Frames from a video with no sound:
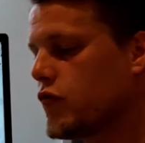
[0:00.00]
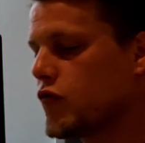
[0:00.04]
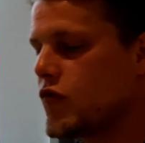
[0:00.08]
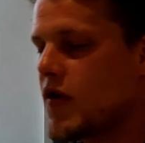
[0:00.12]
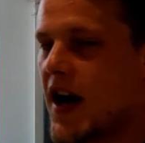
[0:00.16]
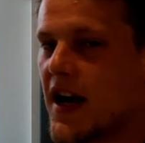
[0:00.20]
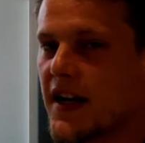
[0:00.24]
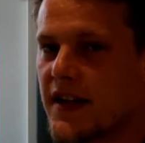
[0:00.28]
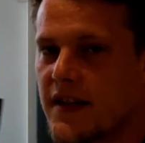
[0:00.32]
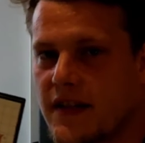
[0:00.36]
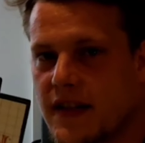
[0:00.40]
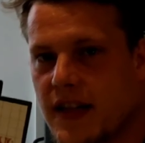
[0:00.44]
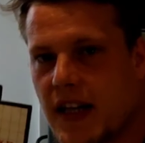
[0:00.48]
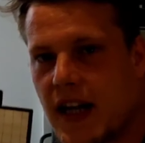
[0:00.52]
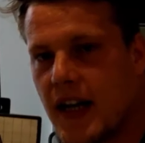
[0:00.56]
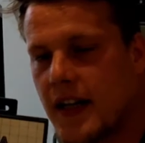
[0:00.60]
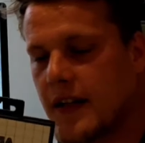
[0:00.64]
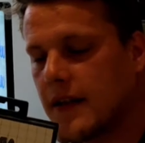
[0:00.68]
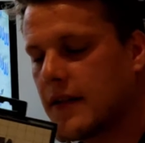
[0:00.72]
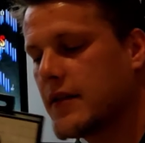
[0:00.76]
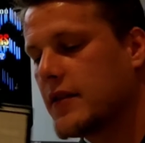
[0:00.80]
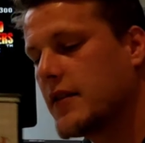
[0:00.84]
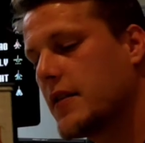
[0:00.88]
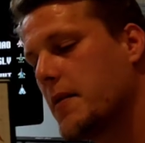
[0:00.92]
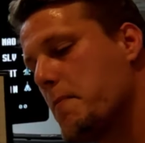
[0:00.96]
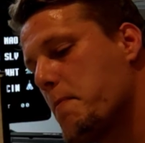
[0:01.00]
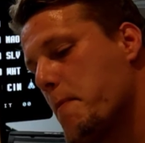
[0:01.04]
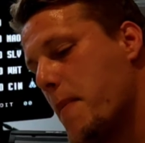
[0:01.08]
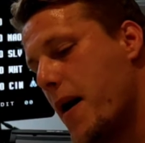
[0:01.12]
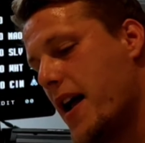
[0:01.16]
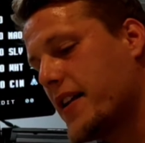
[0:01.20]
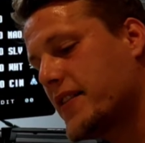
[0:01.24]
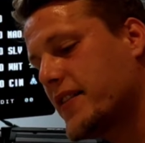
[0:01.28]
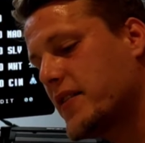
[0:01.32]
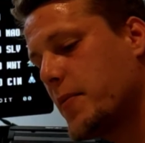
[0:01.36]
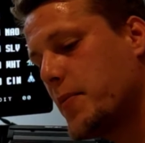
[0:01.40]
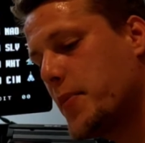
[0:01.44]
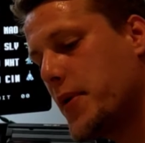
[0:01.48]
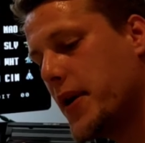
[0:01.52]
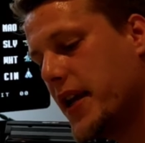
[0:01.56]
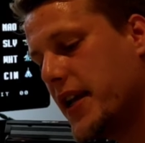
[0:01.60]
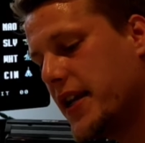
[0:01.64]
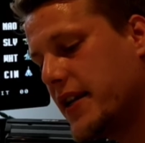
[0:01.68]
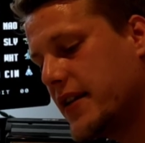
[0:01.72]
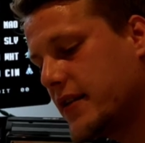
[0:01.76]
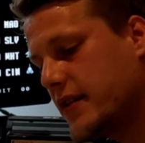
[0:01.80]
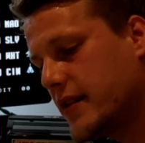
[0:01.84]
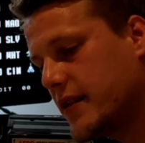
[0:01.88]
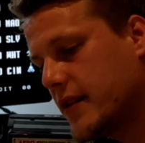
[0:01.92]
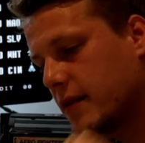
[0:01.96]
Rystan,
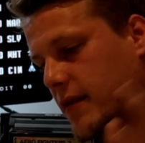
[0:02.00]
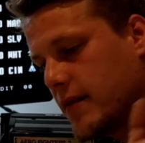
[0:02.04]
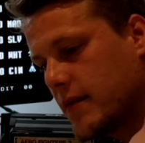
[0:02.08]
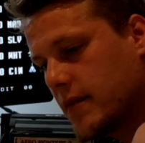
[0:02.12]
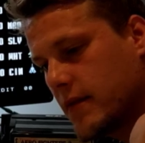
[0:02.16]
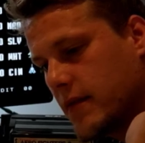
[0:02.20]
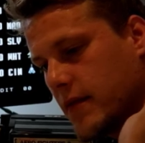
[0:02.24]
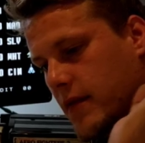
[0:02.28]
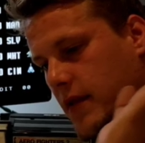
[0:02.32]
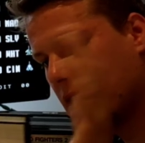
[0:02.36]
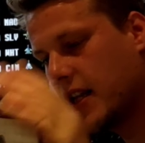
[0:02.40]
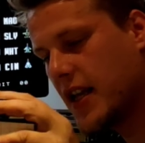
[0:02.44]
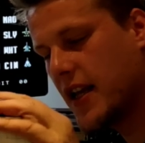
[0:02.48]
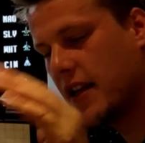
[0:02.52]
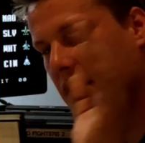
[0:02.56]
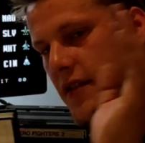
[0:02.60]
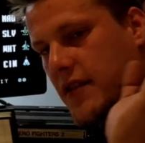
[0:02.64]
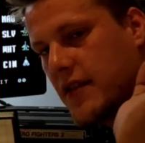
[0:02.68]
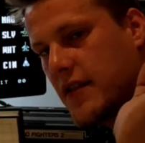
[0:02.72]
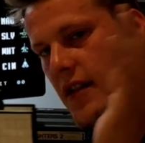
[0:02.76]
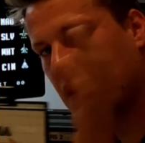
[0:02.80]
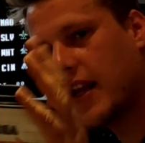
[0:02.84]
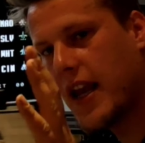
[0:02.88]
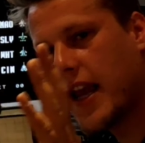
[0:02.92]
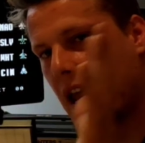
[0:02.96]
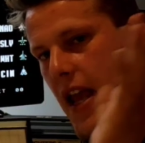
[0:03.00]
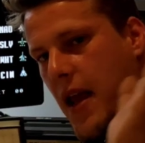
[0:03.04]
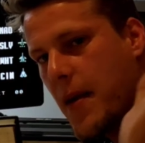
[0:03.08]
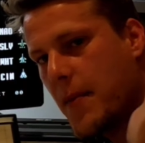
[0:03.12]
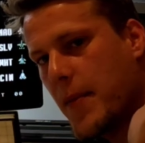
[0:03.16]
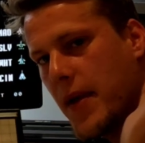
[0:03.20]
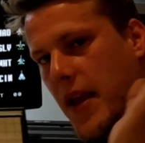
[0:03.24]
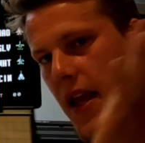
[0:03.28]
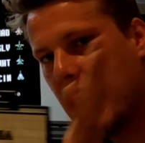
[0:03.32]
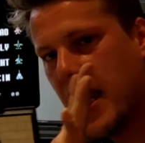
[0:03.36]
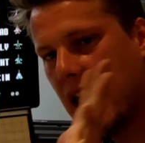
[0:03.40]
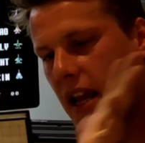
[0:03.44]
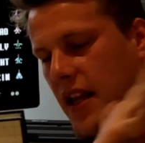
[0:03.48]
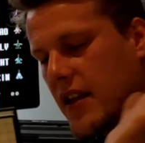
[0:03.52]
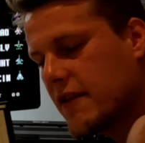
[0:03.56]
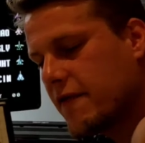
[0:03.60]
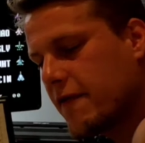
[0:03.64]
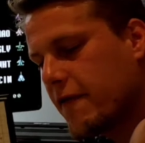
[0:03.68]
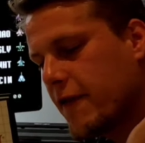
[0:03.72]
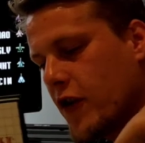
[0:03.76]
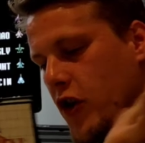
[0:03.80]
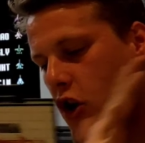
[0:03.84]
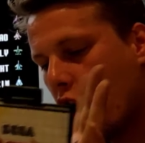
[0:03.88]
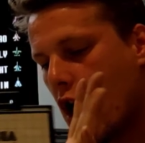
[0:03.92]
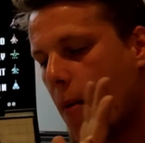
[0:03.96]
masterpiece. This game is
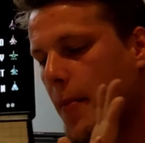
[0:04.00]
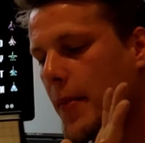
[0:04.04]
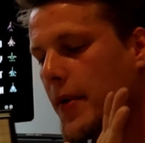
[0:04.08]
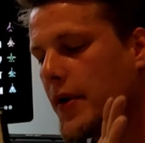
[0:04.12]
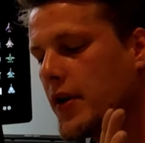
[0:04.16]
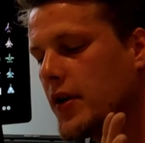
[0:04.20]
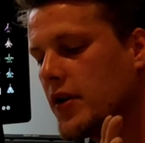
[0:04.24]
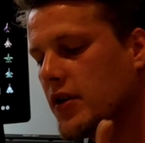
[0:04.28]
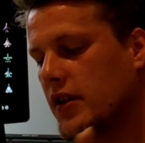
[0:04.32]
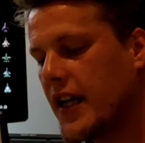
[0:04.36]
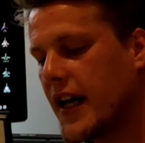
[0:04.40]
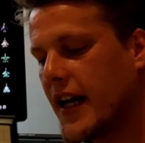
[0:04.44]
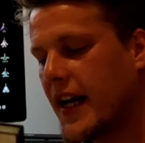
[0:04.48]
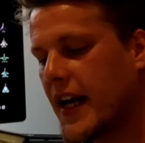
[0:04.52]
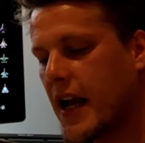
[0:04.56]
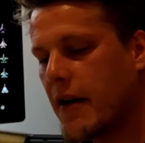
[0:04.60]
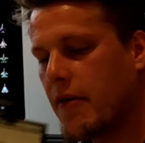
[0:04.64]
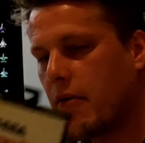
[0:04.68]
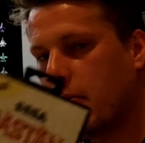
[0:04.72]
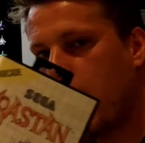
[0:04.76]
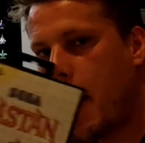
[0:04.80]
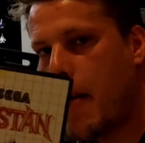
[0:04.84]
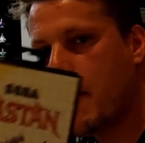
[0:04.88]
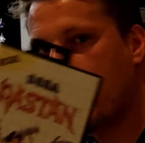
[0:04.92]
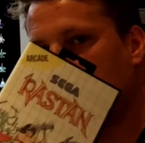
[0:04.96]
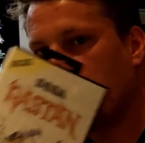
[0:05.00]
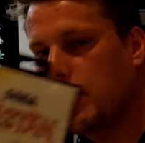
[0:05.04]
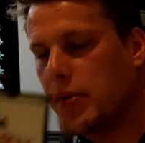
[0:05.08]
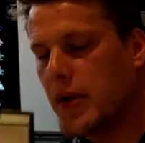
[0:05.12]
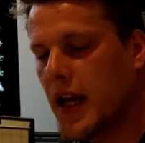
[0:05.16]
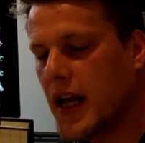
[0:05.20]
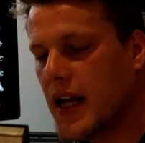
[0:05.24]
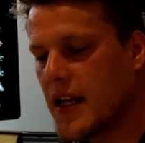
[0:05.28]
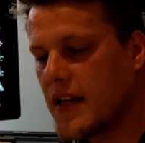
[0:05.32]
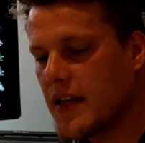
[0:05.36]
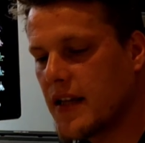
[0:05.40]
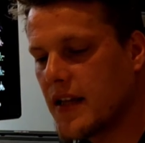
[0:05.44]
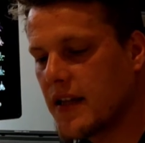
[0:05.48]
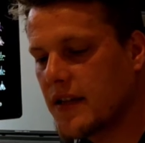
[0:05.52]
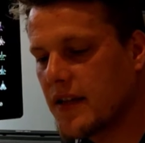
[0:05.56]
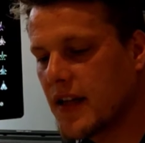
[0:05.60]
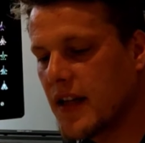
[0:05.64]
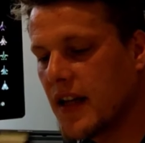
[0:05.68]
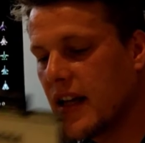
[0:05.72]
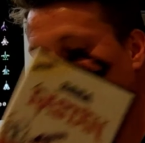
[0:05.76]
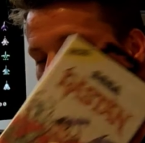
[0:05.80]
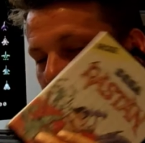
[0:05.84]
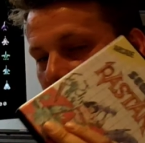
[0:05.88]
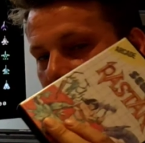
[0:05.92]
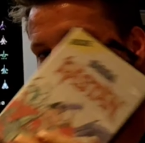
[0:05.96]
phenomenal, and I remember playing this.
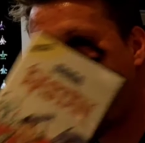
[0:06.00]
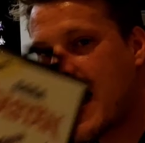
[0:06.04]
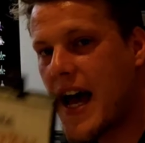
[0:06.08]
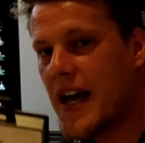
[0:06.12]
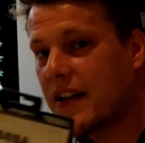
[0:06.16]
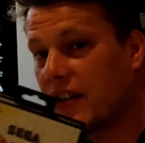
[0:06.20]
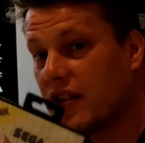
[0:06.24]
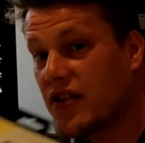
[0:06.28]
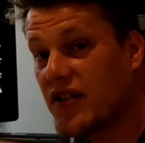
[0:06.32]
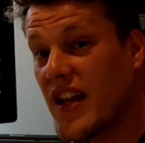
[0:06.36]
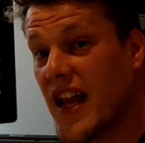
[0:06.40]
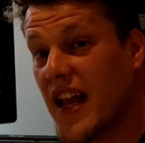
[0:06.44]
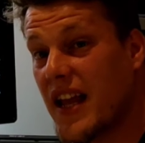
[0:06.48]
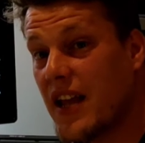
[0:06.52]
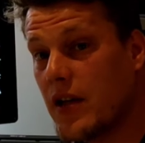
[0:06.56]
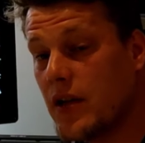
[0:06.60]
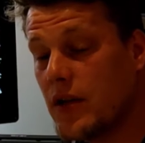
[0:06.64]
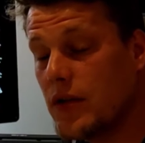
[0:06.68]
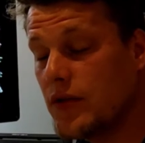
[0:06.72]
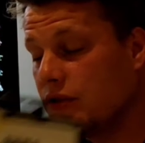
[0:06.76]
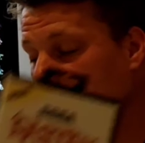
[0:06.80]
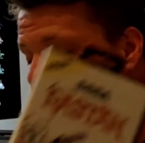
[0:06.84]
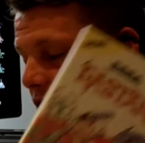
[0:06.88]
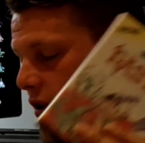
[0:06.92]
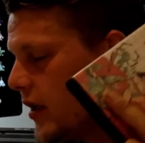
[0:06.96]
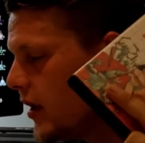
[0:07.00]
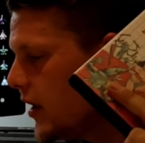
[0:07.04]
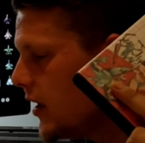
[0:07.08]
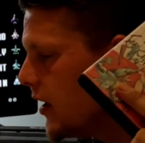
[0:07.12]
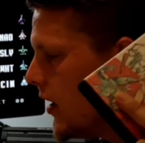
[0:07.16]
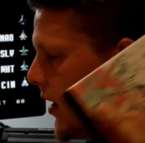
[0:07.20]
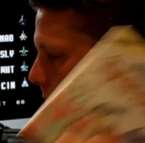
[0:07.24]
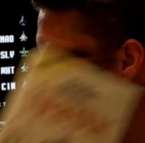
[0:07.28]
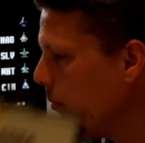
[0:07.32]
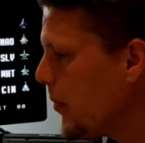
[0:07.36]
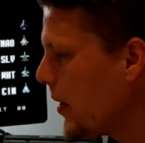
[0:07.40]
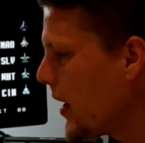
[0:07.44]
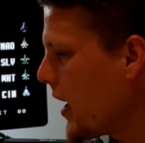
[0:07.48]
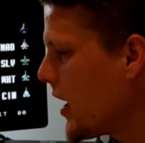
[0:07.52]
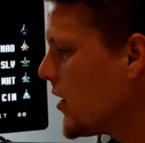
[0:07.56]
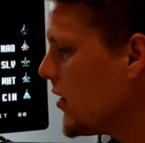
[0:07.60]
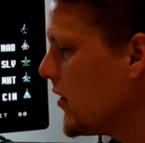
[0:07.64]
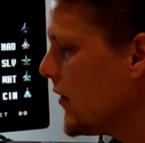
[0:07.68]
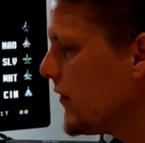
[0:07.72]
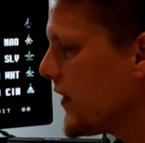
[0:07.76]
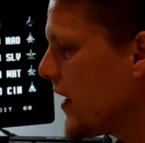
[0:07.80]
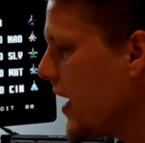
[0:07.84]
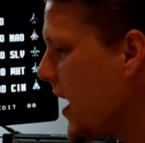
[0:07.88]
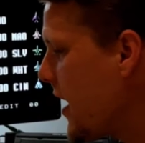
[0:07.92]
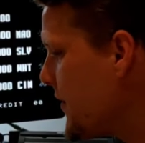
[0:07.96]
It's hard as nails, but I
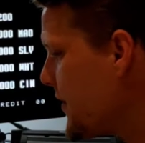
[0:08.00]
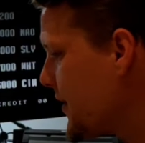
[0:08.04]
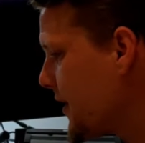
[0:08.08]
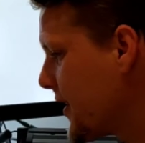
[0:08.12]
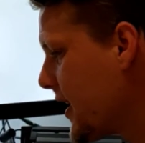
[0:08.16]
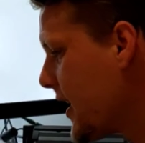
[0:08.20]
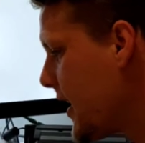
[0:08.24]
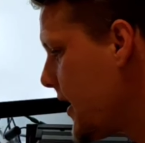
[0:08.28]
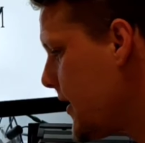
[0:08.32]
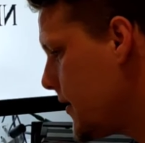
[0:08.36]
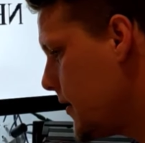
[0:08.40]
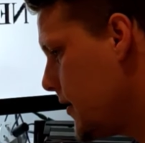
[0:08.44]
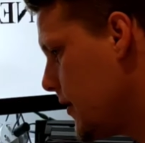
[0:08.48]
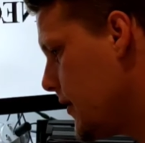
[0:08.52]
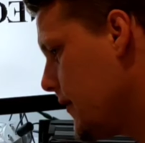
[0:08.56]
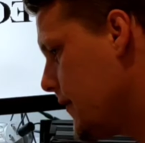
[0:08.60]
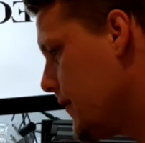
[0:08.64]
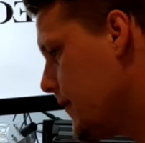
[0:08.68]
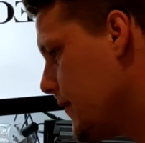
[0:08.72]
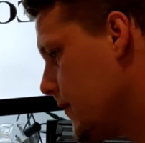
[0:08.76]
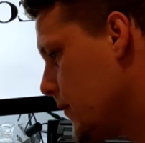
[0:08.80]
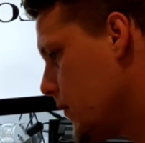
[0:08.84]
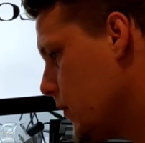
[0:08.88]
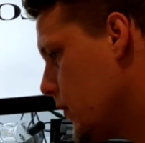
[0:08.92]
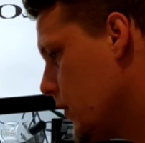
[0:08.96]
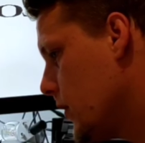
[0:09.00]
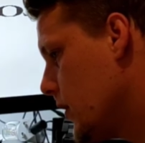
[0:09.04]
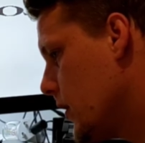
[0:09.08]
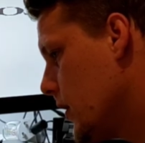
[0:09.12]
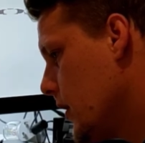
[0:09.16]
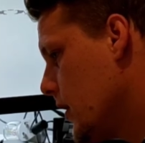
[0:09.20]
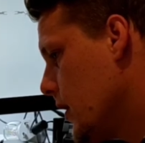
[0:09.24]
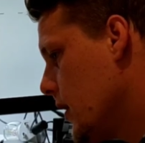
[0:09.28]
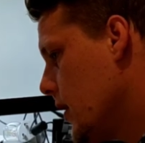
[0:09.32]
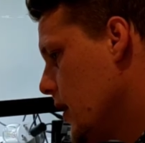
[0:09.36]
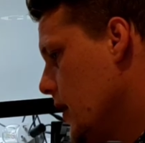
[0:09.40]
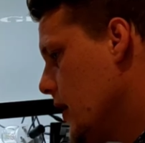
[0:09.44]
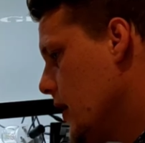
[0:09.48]
loved that as a kid.